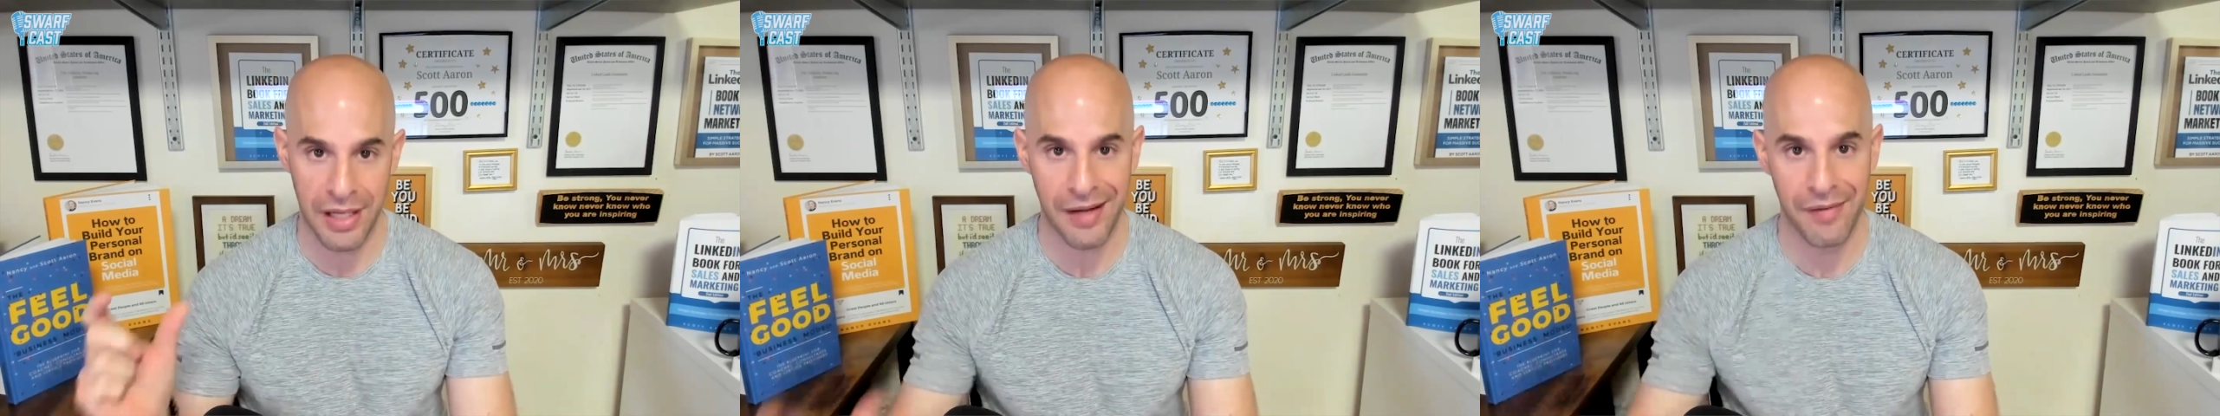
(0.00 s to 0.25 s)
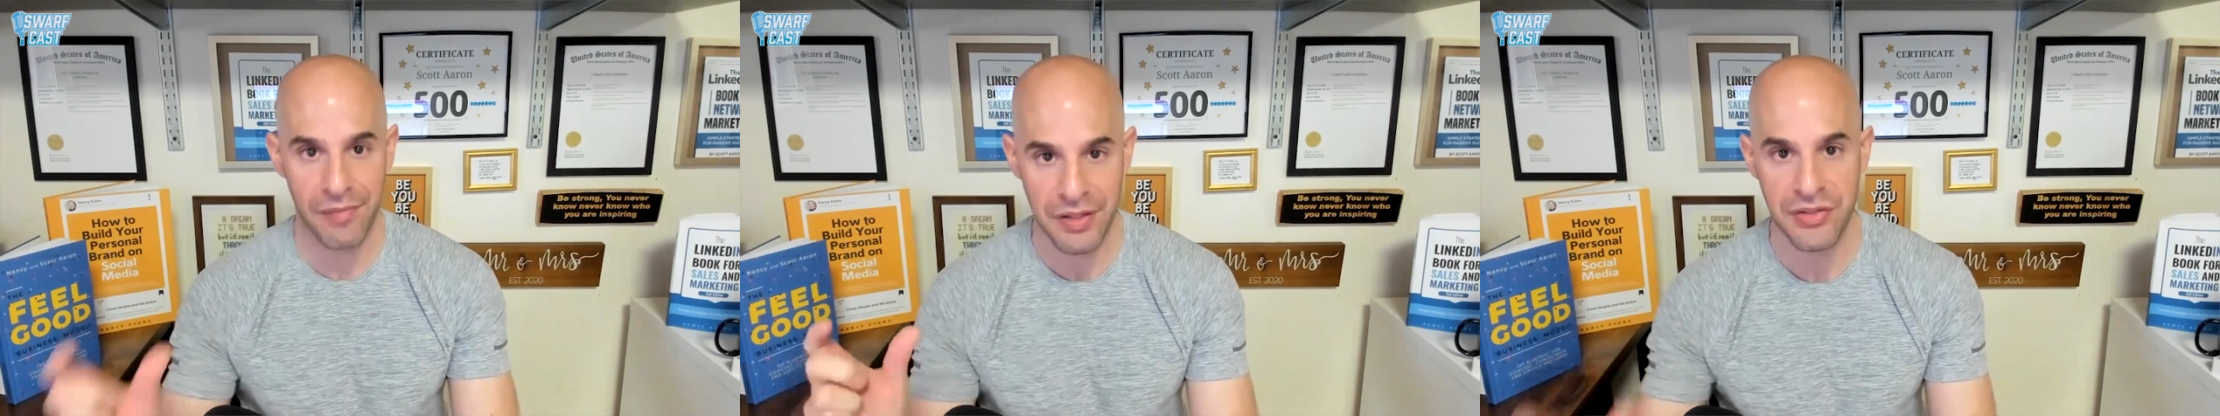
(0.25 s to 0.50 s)

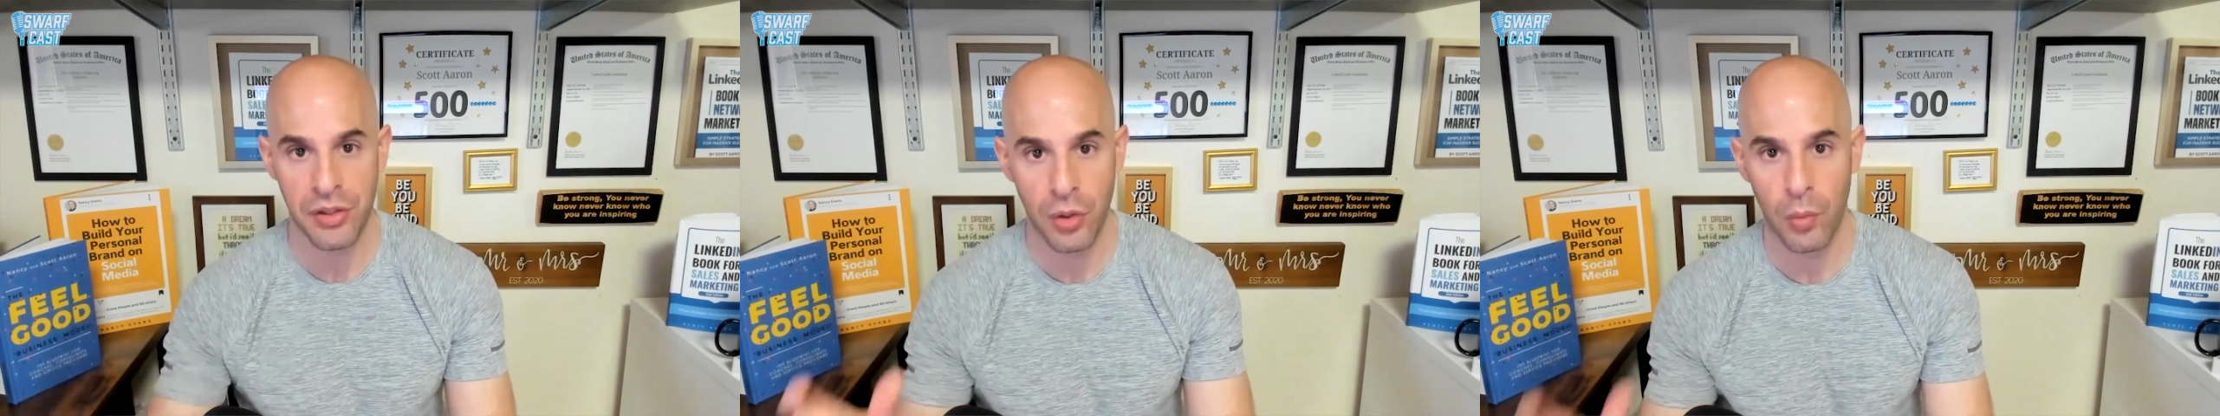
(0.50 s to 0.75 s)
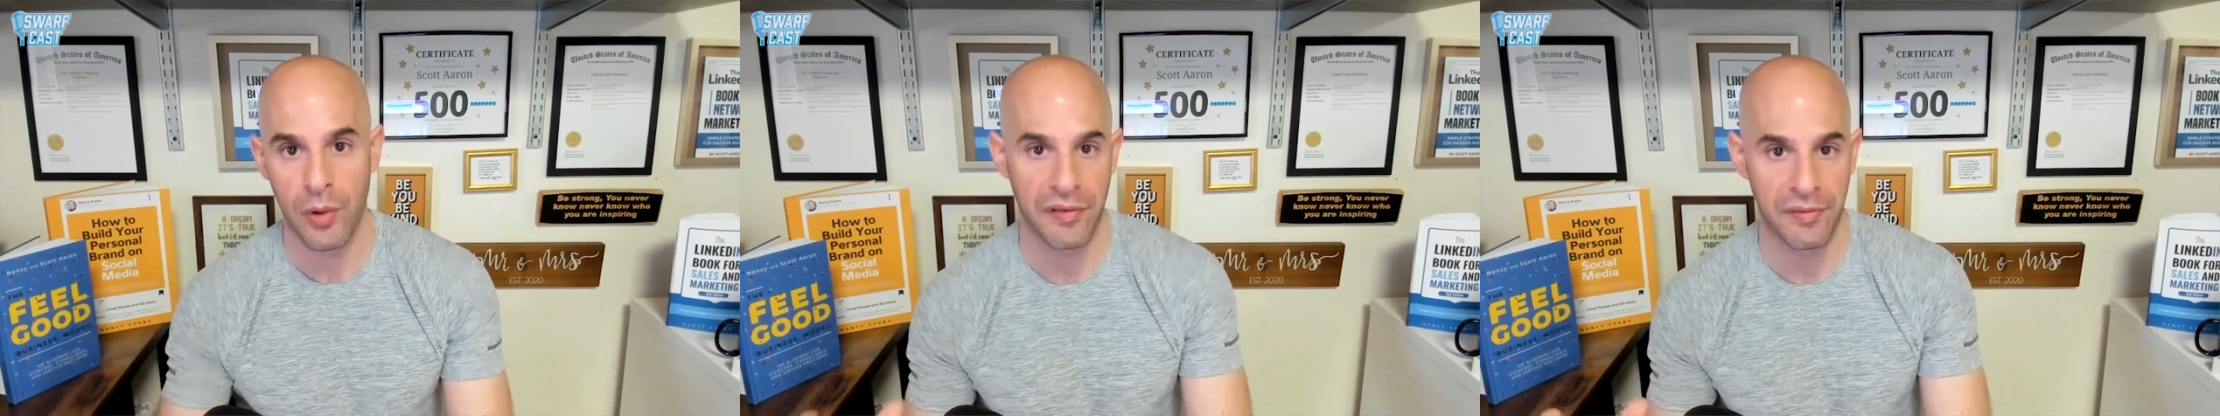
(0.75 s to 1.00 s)
every single
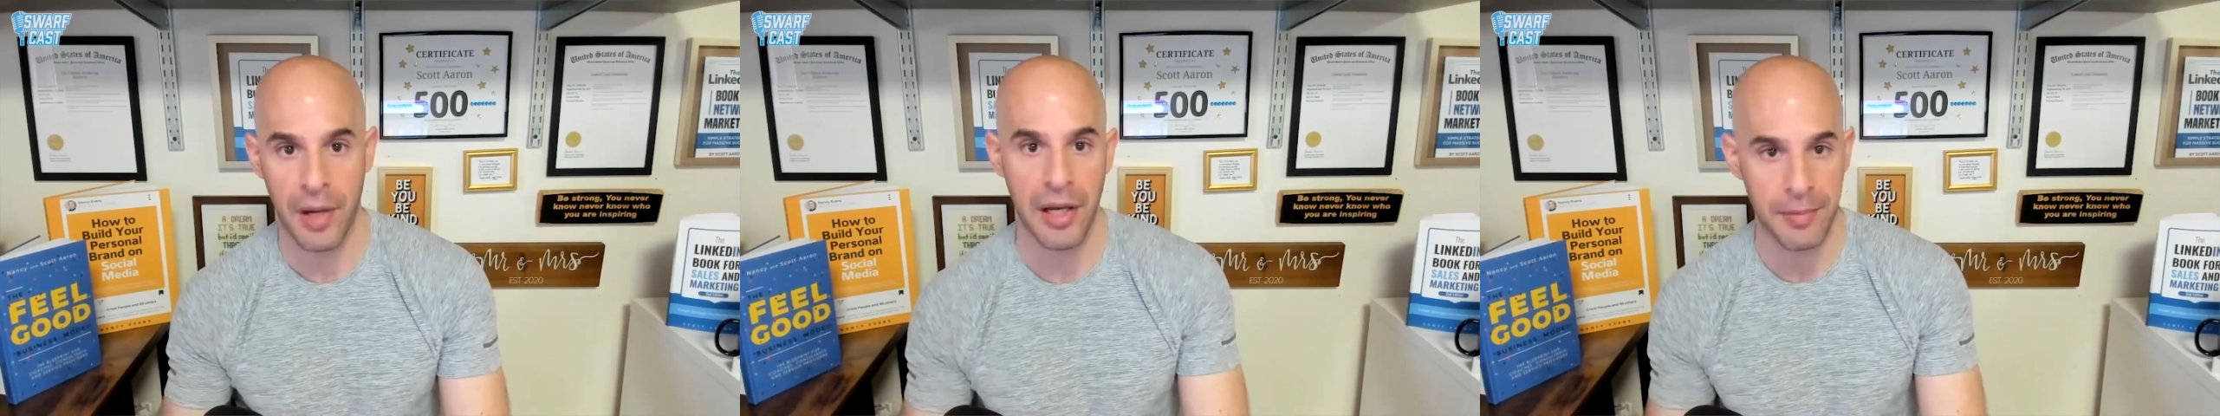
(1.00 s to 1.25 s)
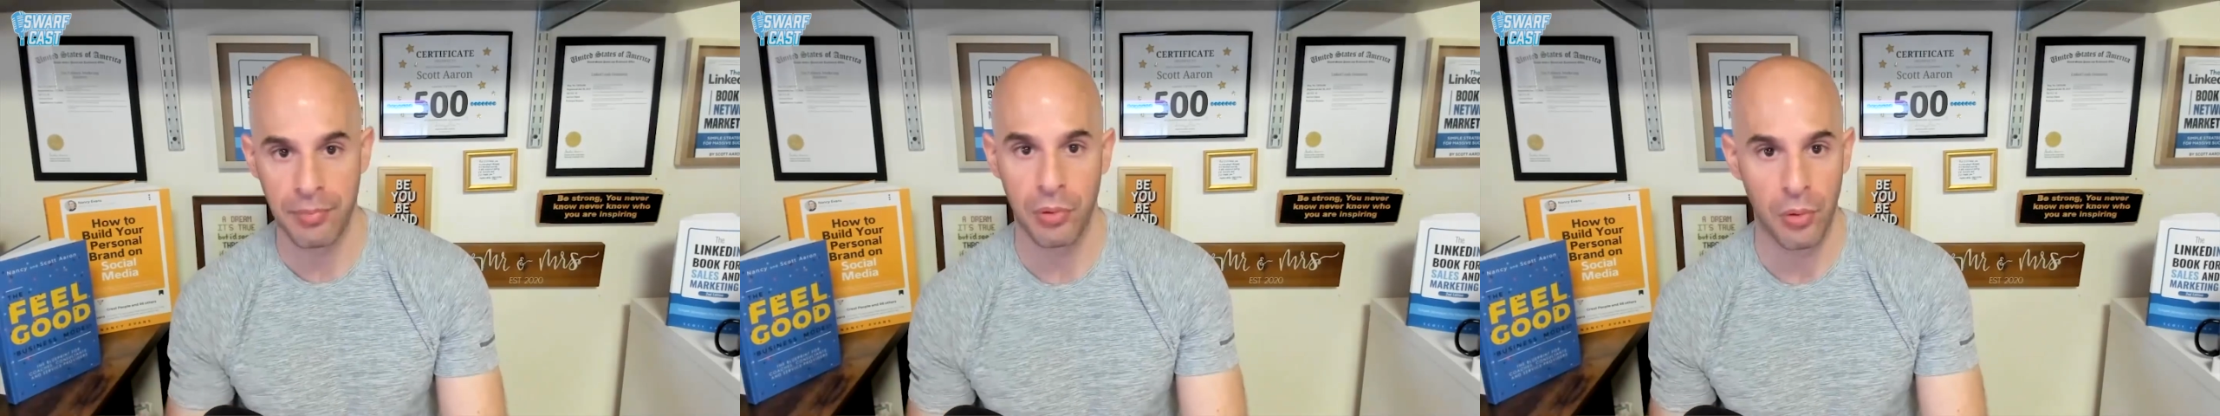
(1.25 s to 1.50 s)
one of my
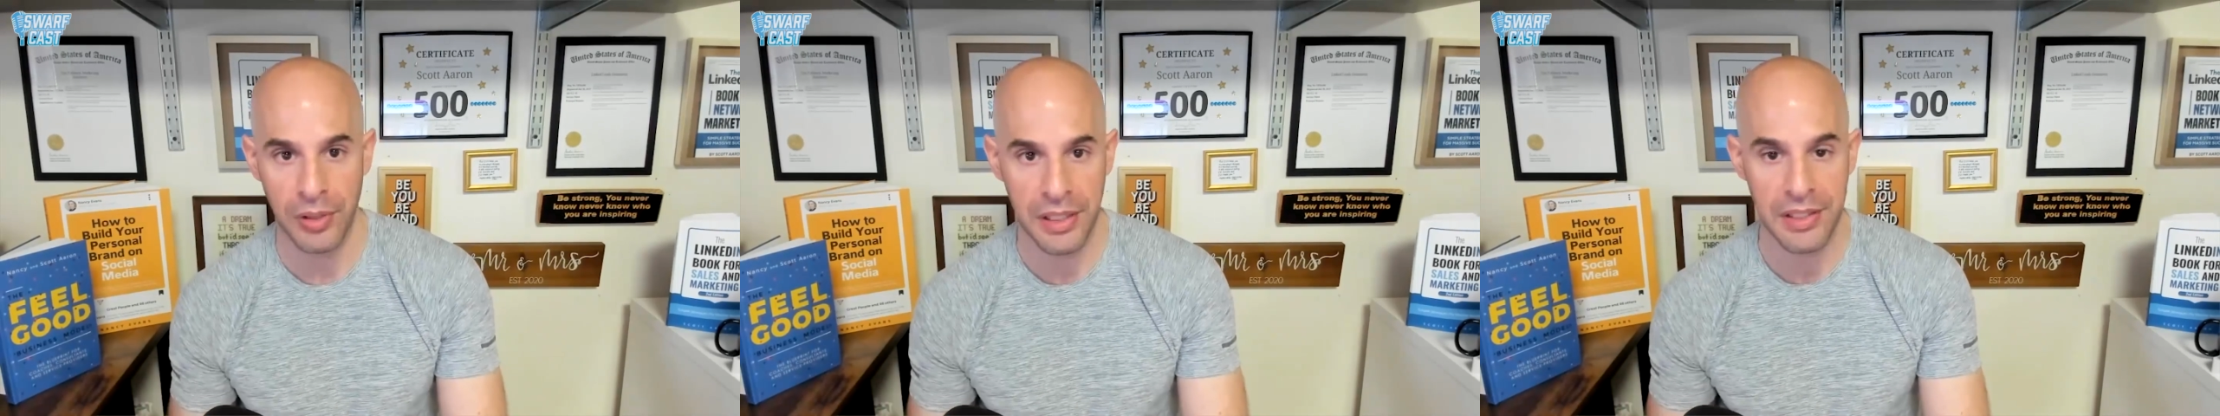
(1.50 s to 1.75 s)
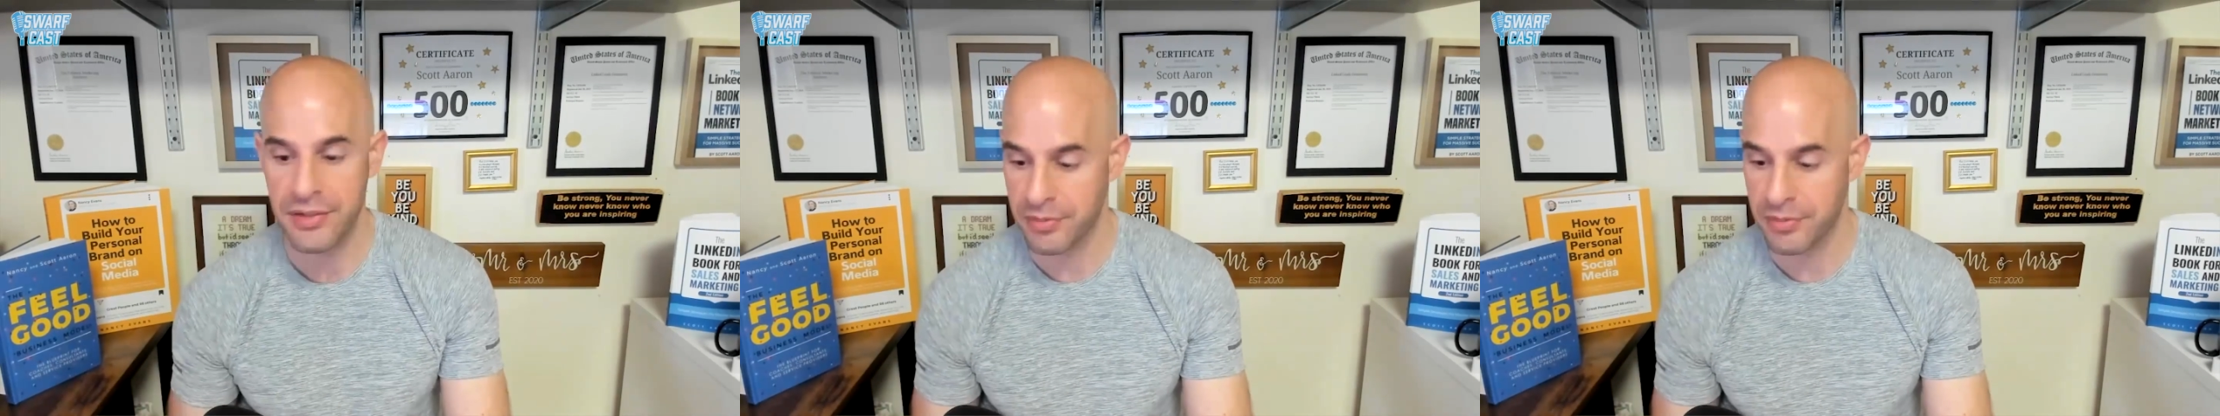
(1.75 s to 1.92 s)
employees,